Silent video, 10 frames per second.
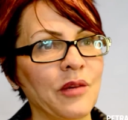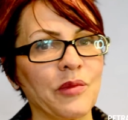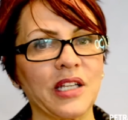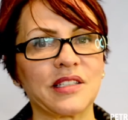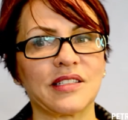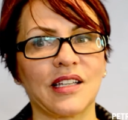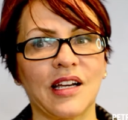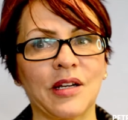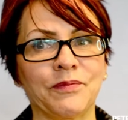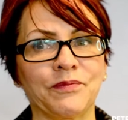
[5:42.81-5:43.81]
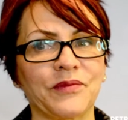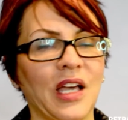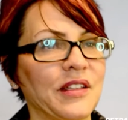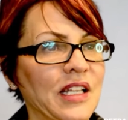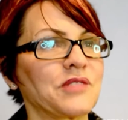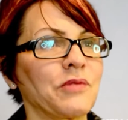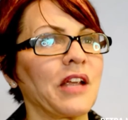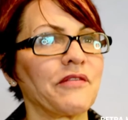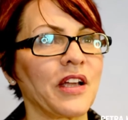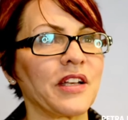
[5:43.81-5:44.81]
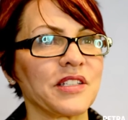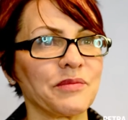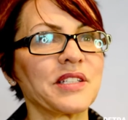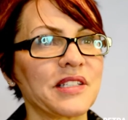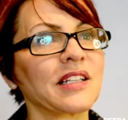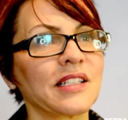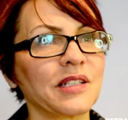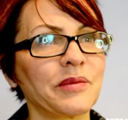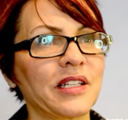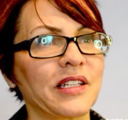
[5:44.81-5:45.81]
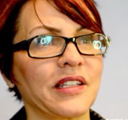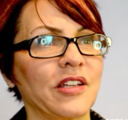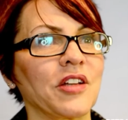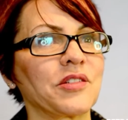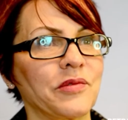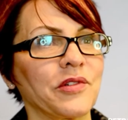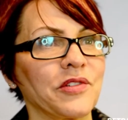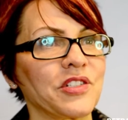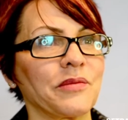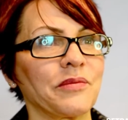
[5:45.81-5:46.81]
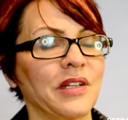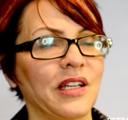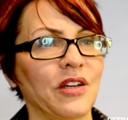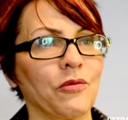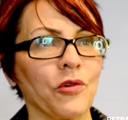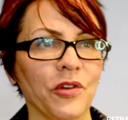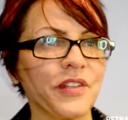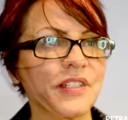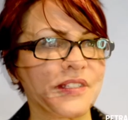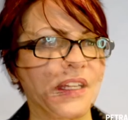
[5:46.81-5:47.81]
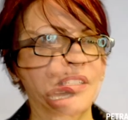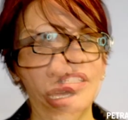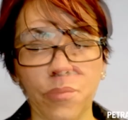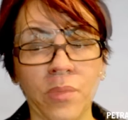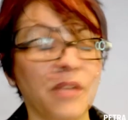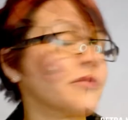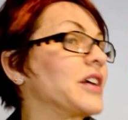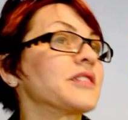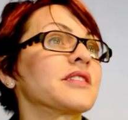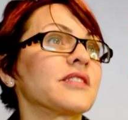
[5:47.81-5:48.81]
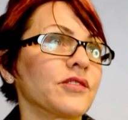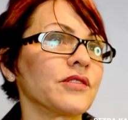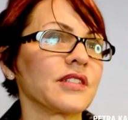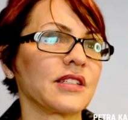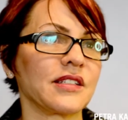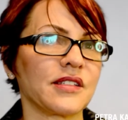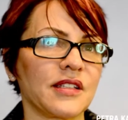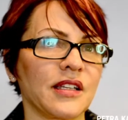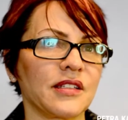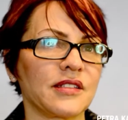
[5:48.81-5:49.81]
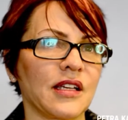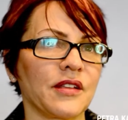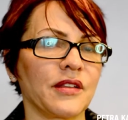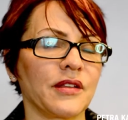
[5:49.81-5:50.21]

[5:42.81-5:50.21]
But um, that's what I find is missing a little bit in the entrepreneurship world these days. My advice to students is that uh,